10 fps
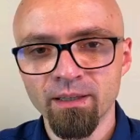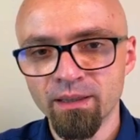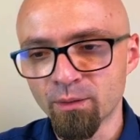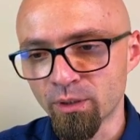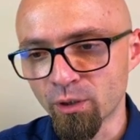
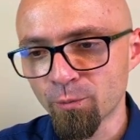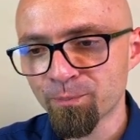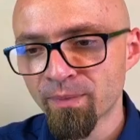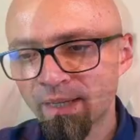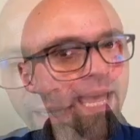There we go.
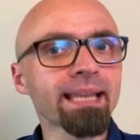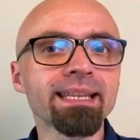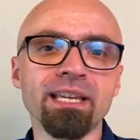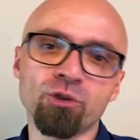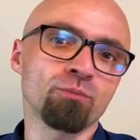
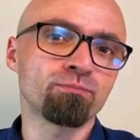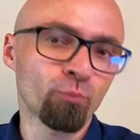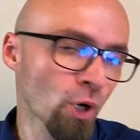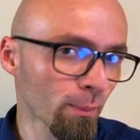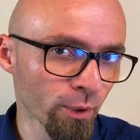And as you
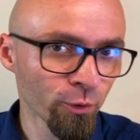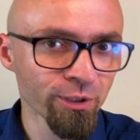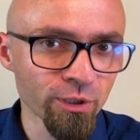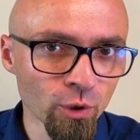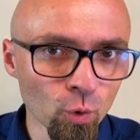probably
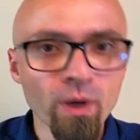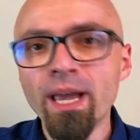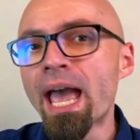already know,